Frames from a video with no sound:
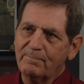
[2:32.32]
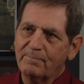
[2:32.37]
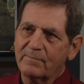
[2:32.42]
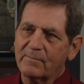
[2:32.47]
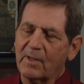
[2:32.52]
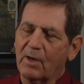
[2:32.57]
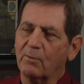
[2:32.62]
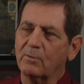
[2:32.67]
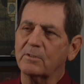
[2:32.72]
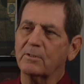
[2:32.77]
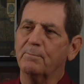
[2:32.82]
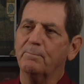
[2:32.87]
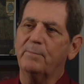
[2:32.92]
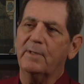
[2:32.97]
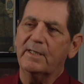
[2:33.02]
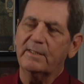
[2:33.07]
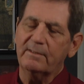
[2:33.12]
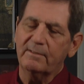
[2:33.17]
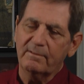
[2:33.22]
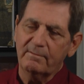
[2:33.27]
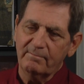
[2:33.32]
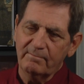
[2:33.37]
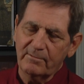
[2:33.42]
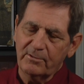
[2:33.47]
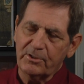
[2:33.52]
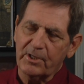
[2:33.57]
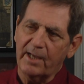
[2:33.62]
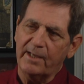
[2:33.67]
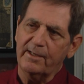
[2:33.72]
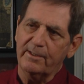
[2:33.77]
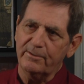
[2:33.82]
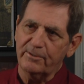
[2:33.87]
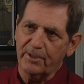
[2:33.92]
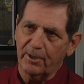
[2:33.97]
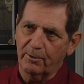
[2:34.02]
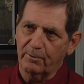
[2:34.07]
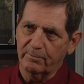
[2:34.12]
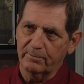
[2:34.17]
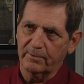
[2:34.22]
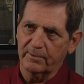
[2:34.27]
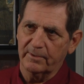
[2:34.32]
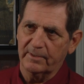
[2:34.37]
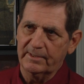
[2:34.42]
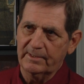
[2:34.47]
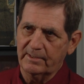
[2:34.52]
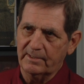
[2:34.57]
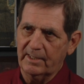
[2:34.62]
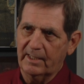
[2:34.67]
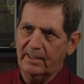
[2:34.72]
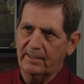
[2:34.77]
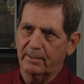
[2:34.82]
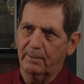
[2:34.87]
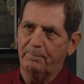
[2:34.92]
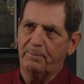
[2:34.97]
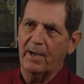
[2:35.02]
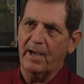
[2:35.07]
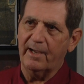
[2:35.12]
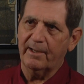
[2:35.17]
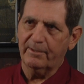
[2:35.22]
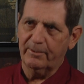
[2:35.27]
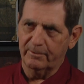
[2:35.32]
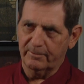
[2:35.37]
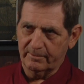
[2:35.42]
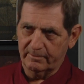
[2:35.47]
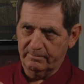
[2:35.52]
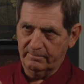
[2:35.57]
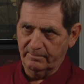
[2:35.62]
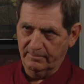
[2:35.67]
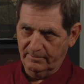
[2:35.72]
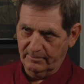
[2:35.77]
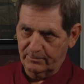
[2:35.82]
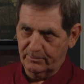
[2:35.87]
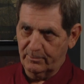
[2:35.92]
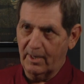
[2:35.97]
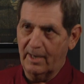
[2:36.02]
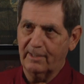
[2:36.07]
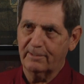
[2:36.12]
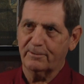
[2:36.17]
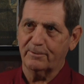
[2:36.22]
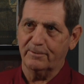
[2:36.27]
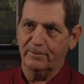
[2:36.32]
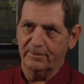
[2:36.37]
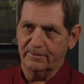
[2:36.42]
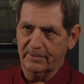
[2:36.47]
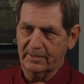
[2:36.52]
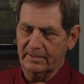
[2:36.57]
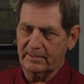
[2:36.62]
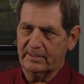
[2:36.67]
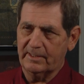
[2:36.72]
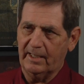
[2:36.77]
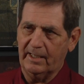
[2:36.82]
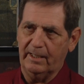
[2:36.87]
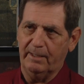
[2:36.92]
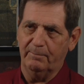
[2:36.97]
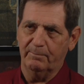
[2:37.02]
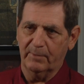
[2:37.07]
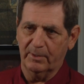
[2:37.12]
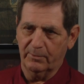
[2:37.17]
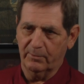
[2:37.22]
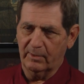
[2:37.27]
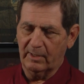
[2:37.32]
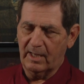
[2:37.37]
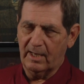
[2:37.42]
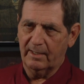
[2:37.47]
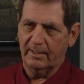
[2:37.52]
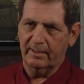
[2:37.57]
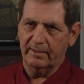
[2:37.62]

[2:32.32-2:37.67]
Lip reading: There was a big changeover in the Packers roster, the team. There were a lot